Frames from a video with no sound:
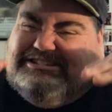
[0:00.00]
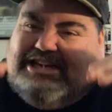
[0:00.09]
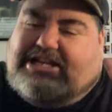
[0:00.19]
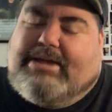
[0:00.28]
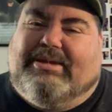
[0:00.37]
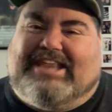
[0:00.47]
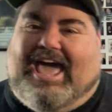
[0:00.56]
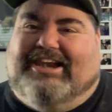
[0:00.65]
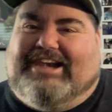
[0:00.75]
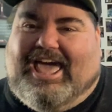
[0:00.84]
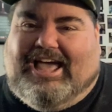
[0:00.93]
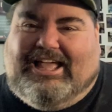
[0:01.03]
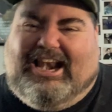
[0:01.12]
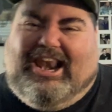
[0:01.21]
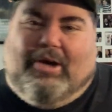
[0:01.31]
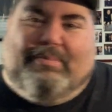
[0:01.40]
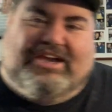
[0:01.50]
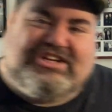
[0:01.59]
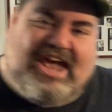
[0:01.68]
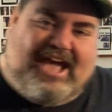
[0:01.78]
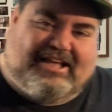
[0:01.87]
Simmer down now a little bit,
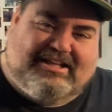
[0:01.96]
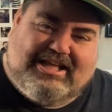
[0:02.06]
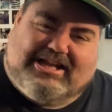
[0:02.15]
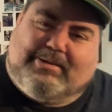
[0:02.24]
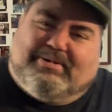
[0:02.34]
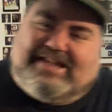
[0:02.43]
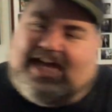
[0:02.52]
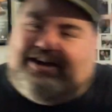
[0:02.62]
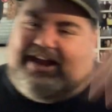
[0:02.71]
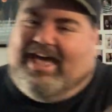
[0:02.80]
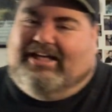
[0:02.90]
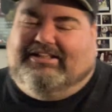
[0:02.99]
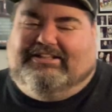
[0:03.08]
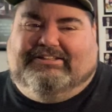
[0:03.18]
Jack. Simmer down now.